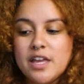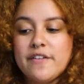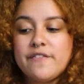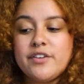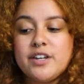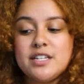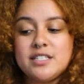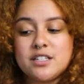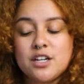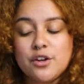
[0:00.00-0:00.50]
if
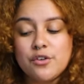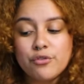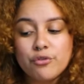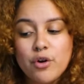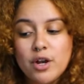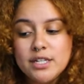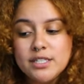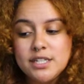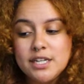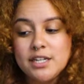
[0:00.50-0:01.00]
it is
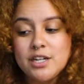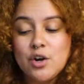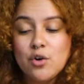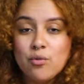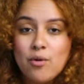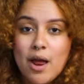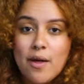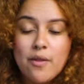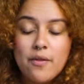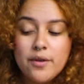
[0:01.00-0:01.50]
confronted
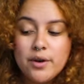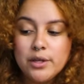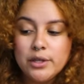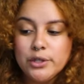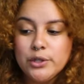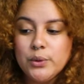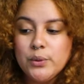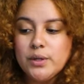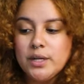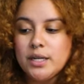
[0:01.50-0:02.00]
rather than
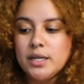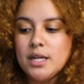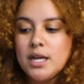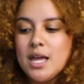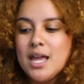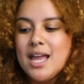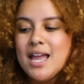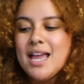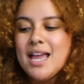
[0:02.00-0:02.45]
eluded,